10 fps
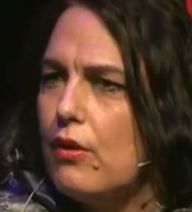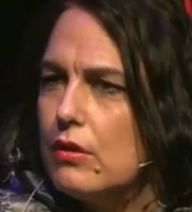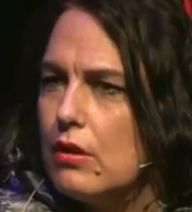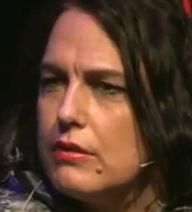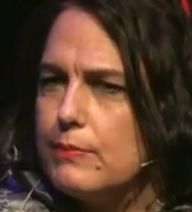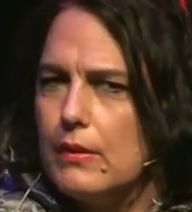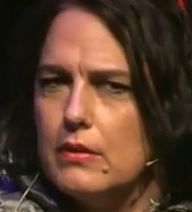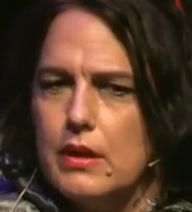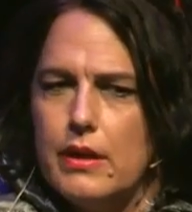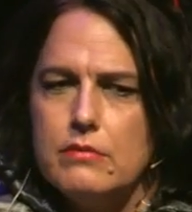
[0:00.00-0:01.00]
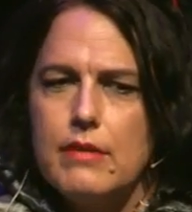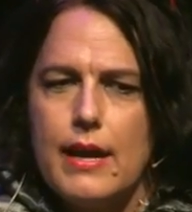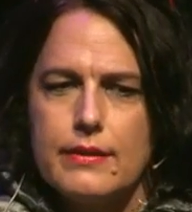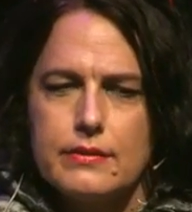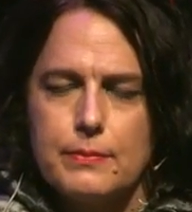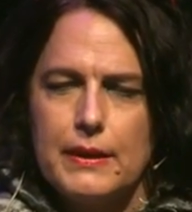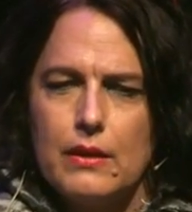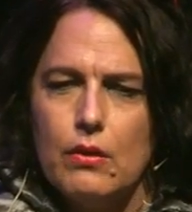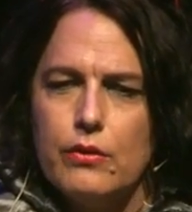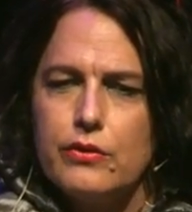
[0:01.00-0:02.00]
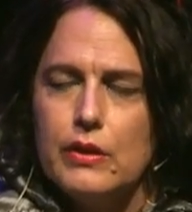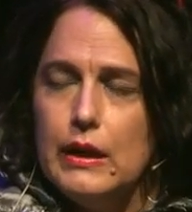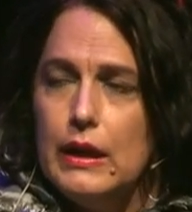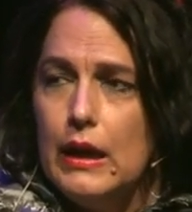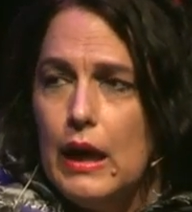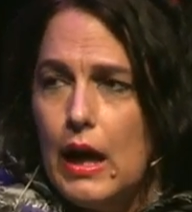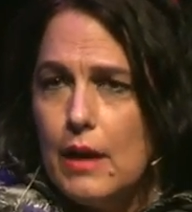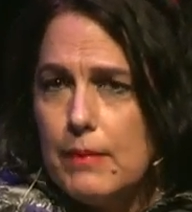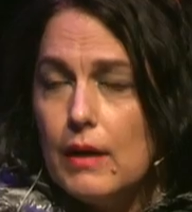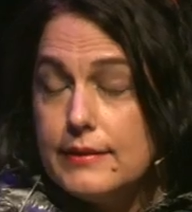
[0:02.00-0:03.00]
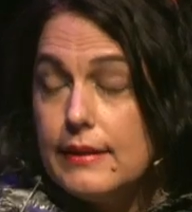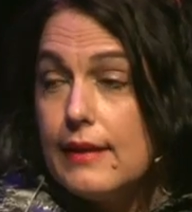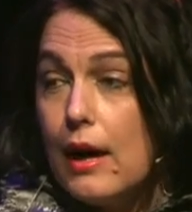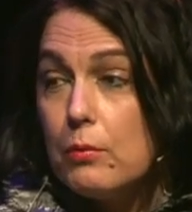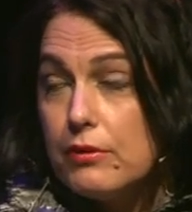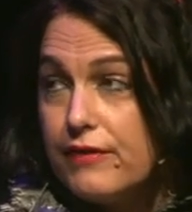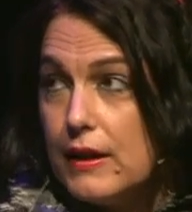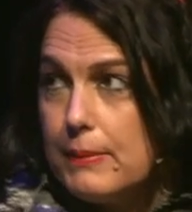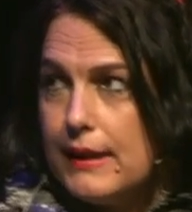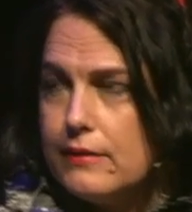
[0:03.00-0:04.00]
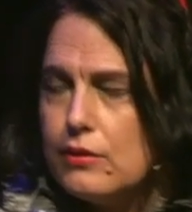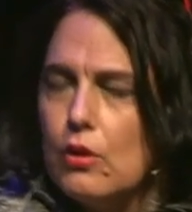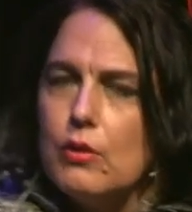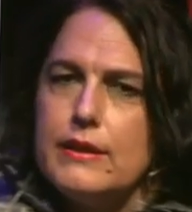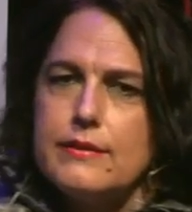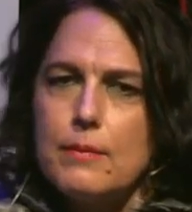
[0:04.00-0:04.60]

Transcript: Correspondent know the rest, because I did help the Philippines lawyers.